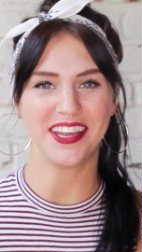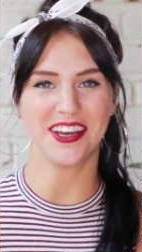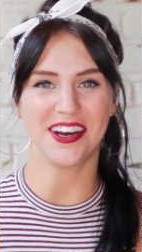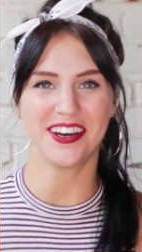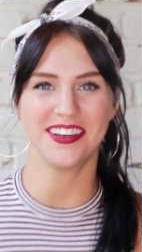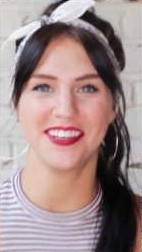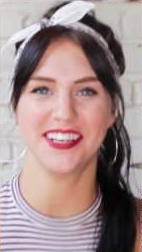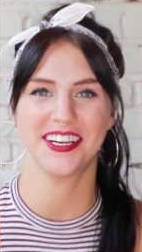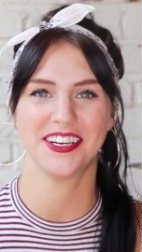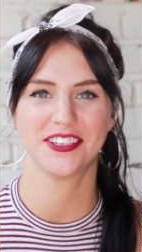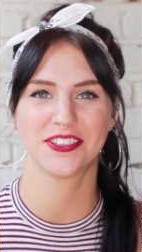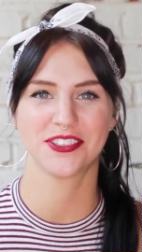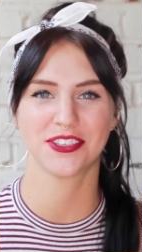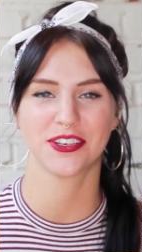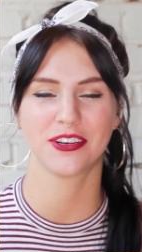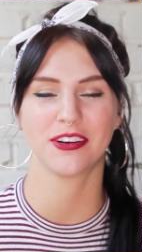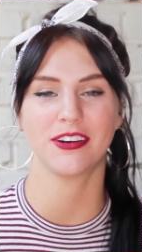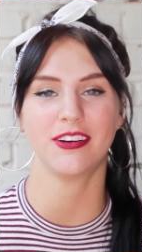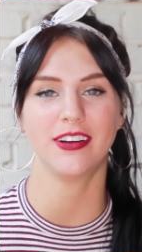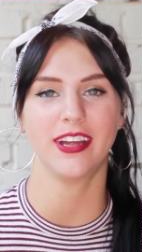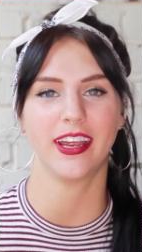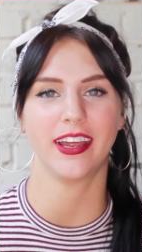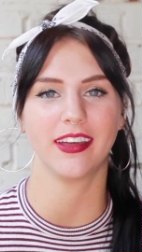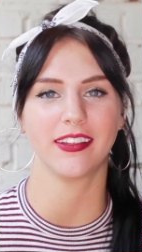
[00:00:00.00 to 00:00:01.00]
y'all, it's your
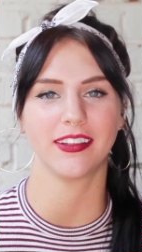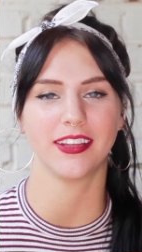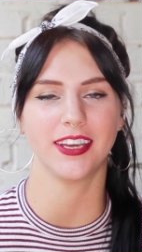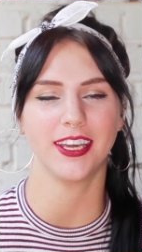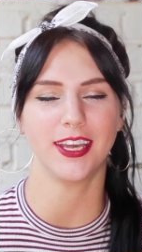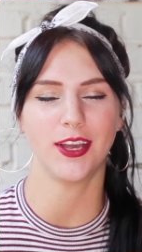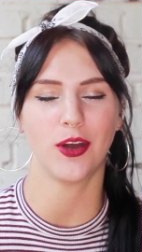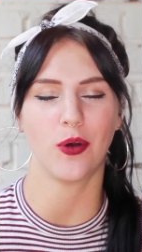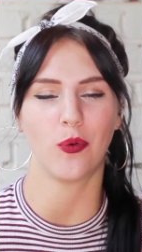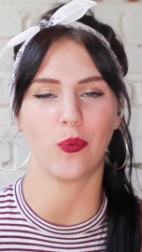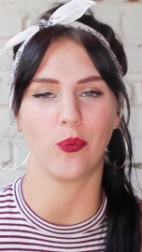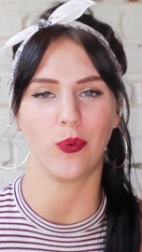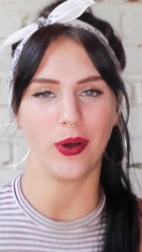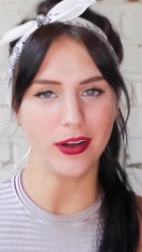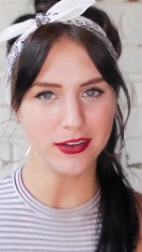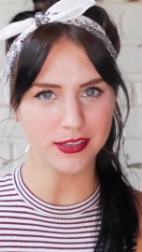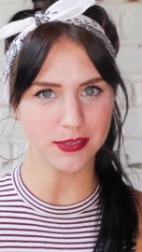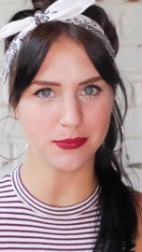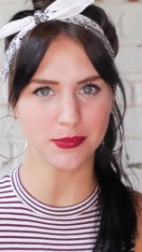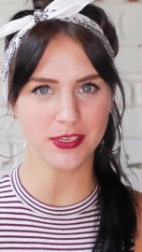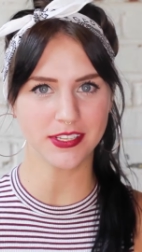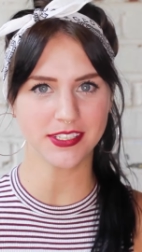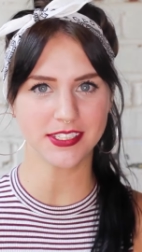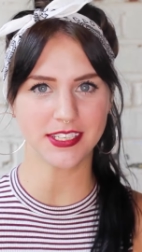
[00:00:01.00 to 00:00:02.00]
girl Haley.
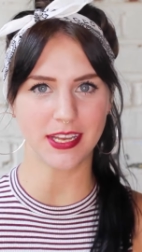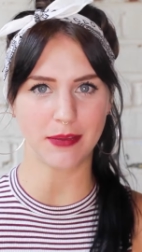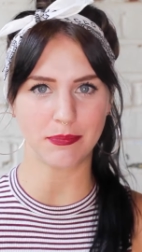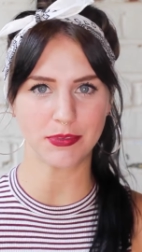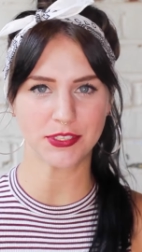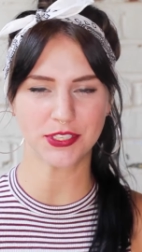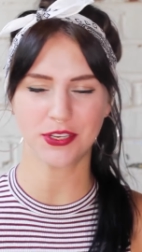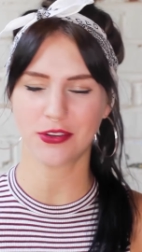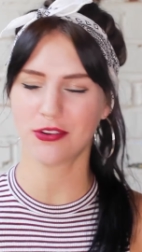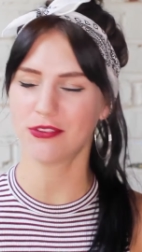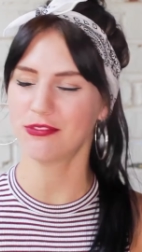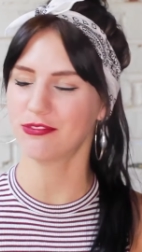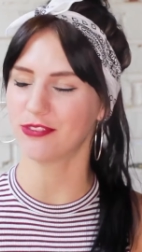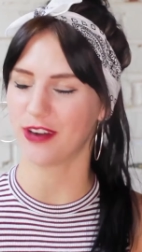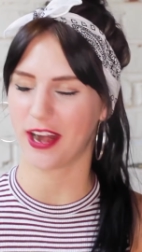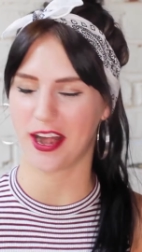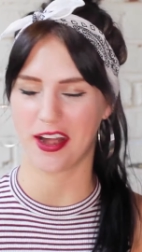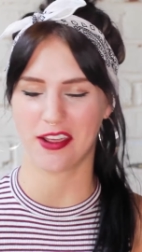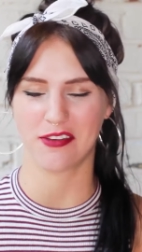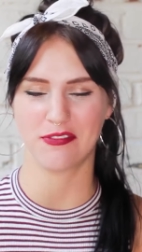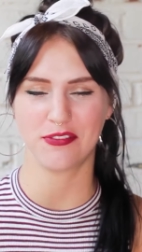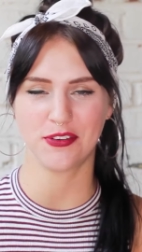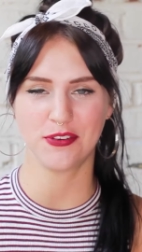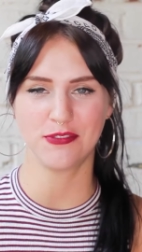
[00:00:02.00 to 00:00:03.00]
Welcome to this episode of
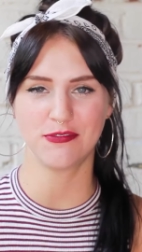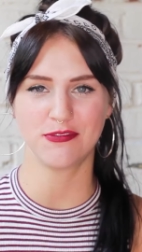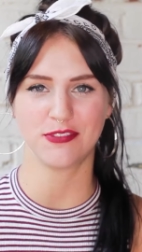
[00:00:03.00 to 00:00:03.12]
Friday Food